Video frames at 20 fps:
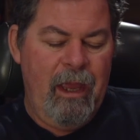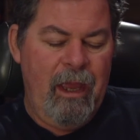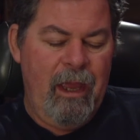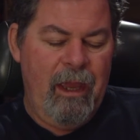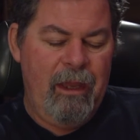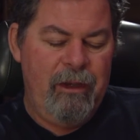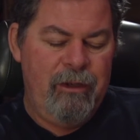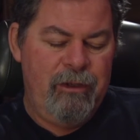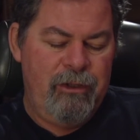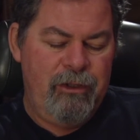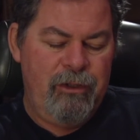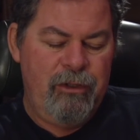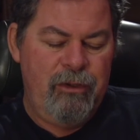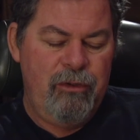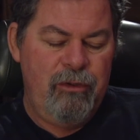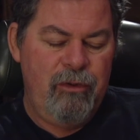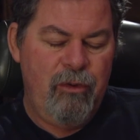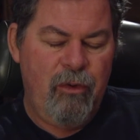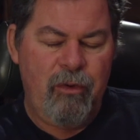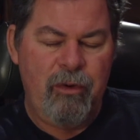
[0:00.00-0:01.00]
had
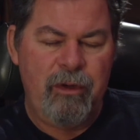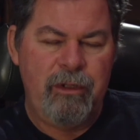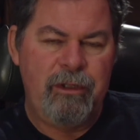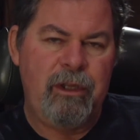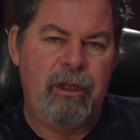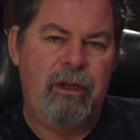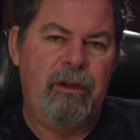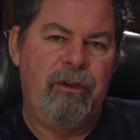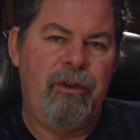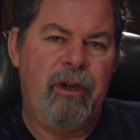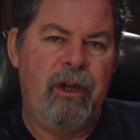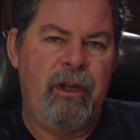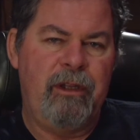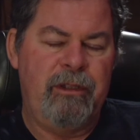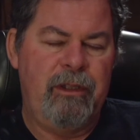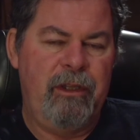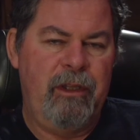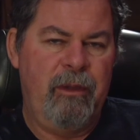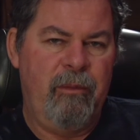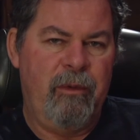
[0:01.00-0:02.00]
two horizontal
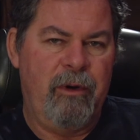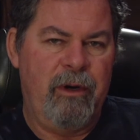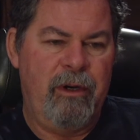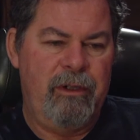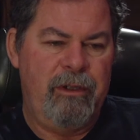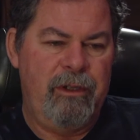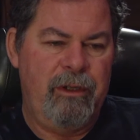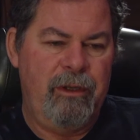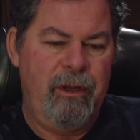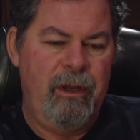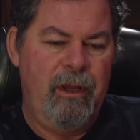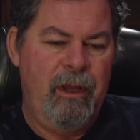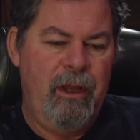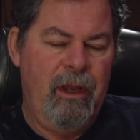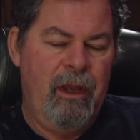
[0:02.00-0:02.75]
dots in the margin